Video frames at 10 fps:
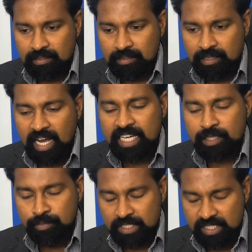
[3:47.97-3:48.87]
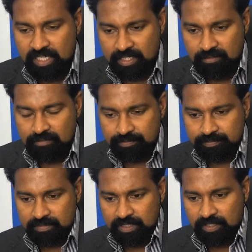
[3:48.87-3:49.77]
argumentative,
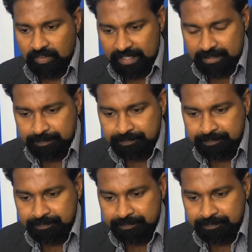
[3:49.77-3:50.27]
right?